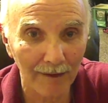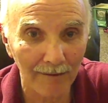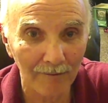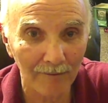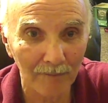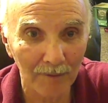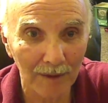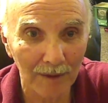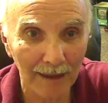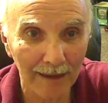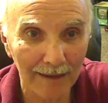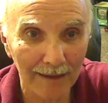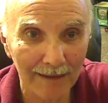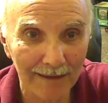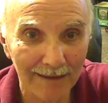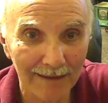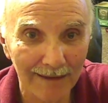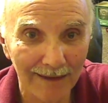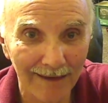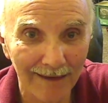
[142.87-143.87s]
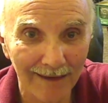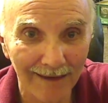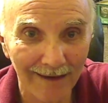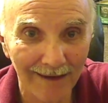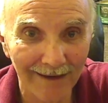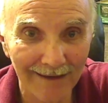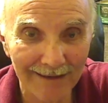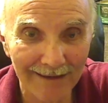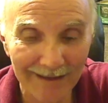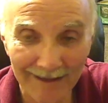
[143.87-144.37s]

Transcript: but uh, it's not